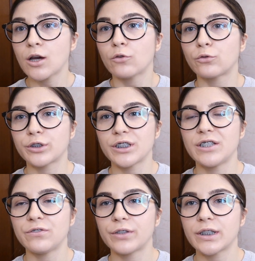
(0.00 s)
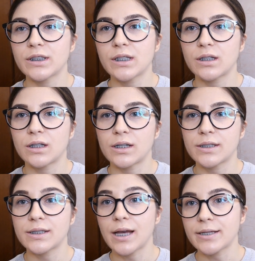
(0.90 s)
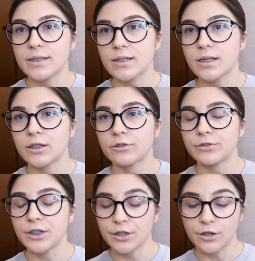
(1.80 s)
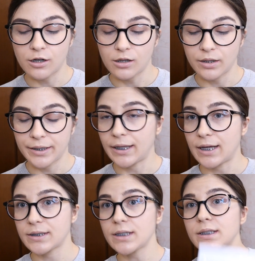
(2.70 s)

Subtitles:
for the different sizes of their elastics,